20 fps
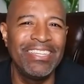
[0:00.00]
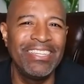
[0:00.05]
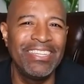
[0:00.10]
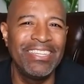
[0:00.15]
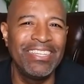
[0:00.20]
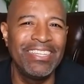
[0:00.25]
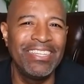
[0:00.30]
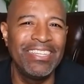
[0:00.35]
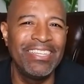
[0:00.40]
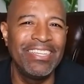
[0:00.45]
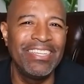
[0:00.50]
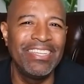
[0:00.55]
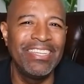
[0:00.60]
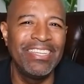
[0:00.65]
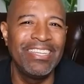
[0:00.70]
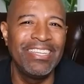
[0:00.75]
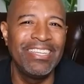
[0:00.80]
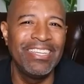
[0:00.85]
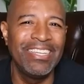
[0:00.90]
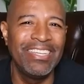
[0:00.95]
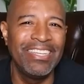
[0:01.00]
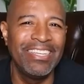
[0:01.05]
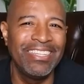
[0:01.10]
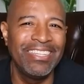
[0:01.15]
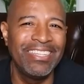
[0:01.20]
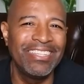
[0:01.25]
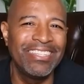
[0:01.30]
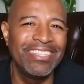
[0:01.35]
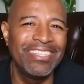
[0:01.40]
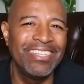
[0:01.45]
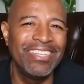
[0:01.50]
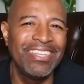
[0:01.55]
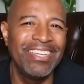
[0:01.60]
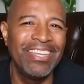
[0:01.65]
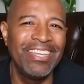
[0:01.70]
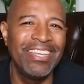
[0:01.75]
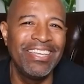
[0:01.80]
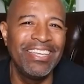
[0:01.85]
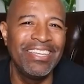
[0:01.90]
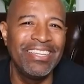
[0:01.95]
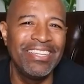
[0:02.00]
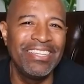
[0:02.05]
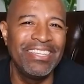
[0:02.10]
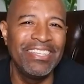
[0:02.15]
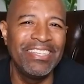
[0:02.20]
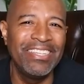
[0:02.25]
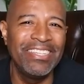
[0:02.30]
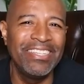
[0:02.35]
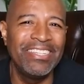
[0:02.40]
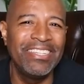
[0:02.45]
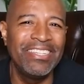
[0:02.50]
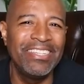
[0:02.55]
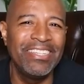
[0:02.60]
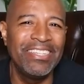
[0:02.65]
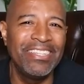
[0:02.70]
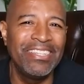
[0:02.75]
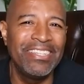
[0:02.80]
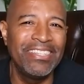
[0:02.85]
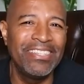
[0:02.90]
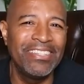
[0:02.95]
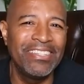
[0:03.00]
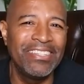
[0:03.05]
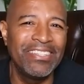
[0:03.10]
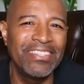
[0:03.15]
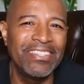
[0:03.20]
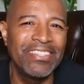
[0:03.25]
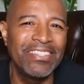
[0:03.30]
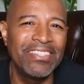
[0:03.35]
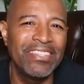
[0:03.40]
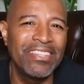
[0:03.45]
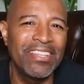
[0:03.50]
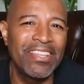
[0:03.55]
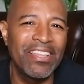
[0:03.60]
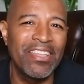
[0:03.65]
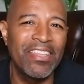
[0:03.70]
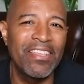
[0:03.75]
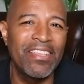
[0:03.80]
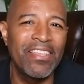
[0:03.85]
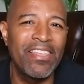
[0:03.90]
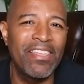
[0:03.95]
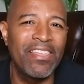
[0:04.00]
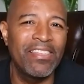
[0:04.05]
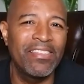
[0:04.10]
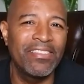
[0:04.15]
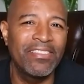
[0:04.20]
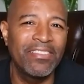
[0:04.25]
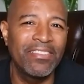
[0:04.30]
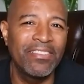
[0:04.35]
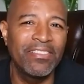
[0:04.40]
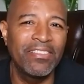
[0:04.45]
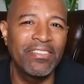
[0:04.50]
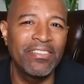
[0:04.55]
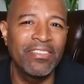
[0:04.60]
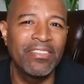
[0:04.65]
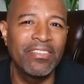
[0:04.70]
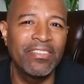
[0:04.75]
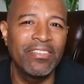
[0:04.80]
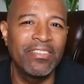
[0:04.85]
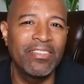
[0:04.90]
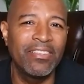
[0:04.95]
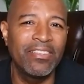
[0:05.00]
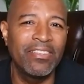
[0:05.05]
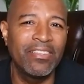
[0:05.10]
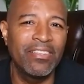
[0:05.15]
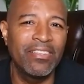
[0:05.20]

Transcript: No words are spoken by the person on screen.